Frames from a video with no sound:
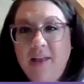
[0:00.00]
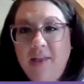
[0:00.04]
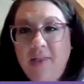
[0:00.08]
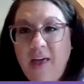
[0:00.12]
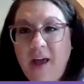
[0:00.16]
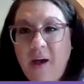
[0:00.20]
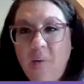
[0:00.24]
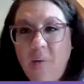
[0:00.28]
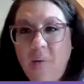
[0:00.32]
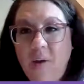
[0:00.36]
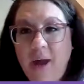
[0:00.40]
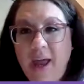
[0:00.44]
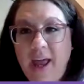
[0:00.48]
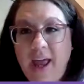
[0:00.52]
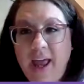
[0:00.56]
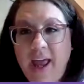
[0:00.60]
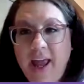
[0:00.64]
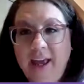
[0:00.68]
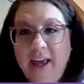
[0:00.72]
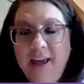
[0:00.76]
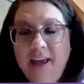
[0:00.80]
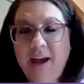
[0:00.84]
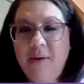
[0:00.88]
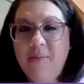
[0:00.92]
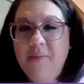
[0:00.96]
that
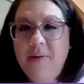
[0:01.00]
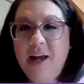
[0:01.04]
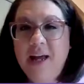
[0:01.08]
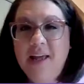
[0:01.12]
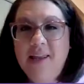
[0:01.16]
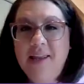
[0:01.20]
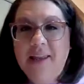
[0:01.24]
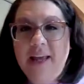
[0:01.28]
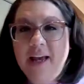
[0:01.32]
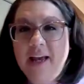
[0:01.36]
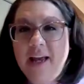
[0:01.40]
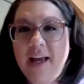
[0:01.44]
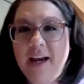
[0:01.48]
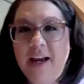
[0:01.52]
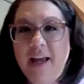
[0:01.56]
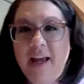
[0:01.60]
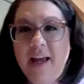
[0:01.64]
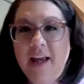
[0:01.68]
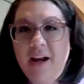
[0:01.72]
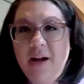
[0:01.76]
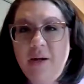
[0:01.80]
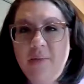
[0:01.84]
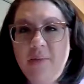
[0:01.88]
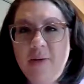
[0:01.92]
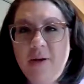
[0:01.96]
way. I'm not that kind of
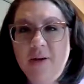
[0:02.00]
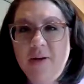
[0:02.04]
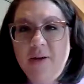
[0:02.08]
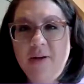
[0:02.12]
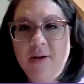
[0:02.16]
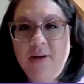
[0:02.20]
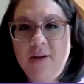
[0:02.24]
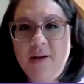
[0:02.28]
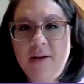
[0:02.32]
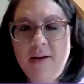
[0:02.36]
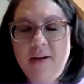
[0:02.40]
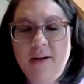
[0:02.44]
animal.